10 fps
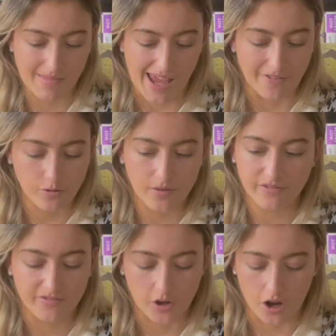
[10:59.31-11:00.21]
Everyone
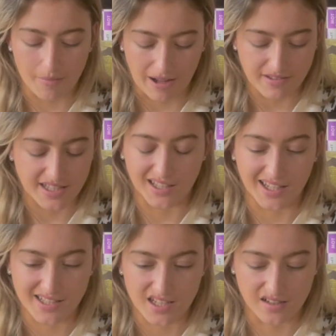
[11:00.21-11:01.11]
forgot about it
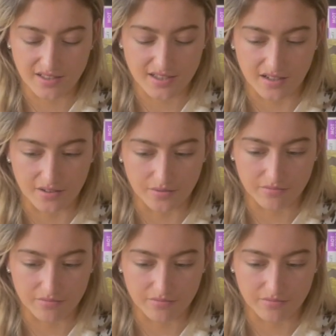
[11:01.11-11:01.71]
later, so